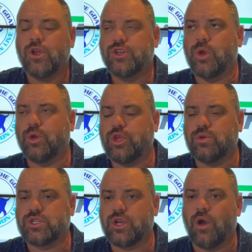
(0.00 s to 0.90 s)
Duke,
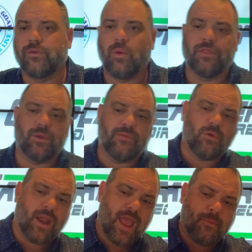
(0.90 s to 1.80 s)
Houston, over
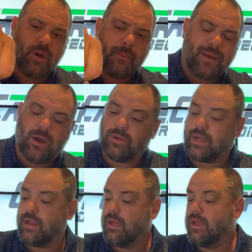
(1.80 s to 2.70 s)
134. Hammer it, pound it.